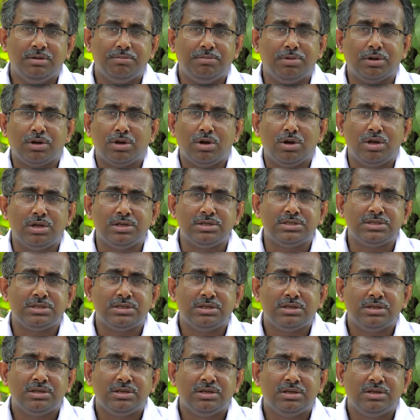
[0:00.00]
Because,
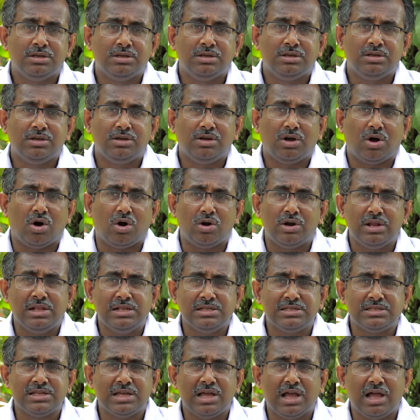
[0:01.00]
or
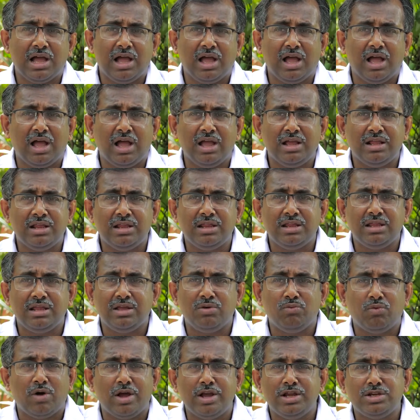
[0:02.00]
else,
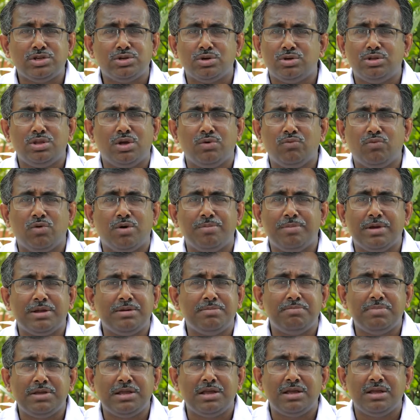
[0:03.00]
why should the
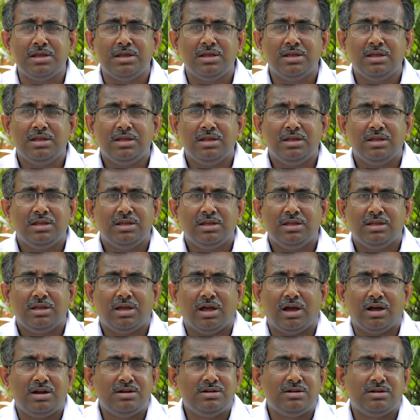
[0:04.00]
woman be
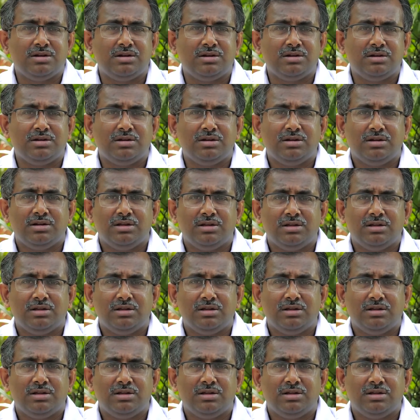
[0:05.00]
under